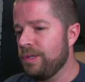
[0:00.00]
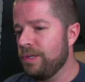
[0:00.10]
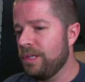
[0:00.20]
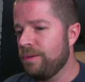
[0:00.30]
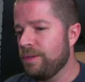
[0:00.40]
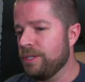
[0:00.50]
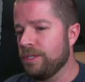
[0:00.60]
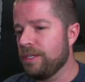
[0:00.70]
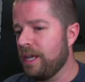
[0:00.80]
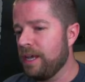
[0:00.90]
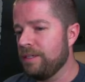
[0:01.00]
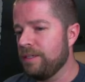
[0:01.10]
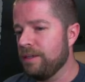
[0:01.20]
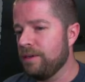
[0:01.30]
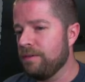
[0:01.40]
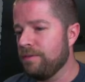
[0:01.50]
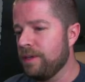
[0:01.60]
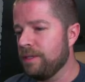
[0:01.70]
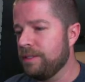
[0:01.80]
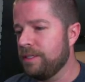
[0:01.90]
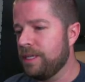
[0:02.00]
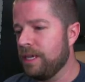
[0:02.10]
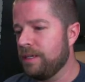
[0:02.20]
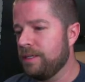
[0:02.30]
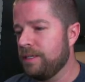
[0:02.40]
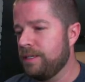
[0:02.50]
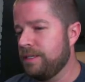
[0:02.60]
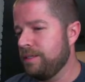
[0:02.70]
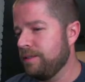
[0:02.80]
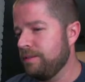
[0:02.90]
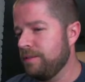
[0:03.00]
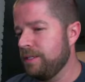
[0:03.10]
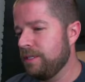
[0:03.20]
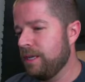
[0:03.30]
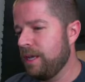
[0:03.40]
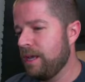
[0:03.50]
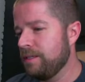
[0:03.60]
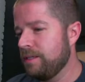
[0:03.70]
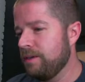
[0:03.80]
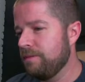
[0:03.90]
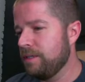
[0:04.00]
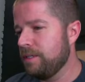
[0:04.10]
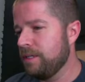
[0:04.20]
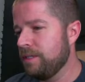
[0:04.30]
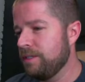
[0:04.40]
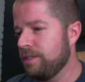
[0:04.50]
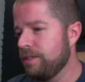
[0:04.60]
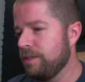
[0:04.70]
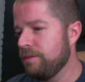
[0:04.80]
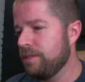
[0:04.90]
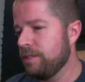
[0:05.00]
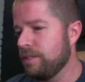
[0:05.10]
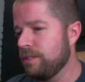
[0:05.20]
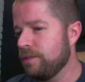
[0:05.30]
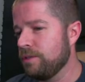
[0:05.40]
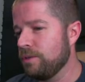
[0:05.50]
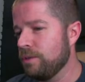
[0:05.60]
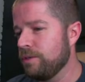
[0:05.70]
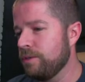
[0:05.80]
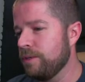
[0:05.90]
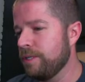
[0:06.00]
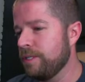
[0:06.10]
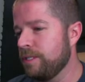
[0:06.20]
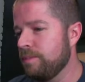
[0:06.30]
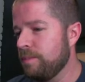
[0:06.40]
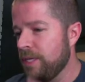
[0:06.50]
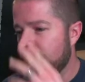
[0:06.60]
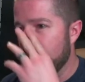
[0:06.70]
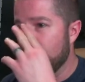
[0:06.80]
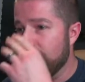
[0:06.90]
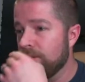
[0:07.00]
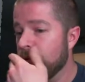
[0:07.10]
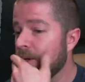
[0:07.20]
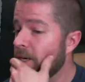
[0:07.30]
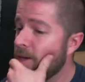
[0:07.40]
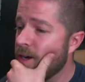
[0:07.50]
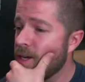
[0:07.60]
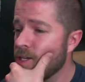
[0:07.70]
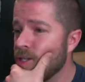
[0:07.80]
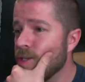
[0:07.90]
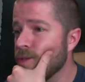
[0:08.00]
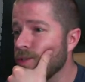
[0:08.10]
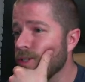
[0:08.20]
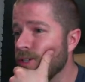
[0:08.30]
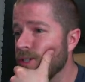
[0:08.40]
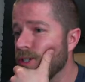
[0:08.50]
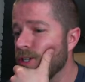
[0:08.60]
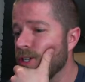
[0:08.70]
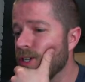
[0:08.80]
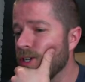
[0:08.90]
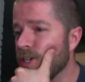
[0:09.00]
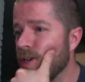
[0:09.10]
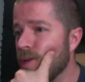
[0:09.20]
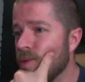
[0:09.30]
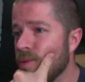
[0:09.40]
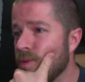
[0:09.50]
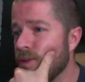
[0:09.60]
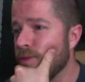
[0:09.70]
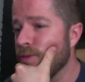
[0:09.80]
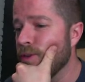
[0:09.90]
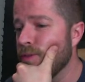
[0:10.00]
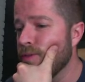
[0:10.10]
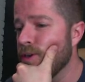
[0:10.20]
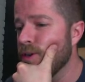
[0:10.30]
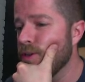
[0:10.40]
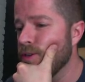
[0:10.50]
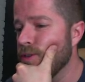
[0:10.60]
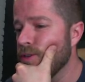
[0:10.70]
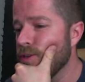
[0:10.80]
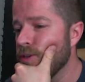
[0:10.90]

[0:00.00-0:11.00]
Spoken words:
we just cast the Ardenvale Tactician. The Joust is sorcery speed, so I could actually use it to take down the Flutterfox.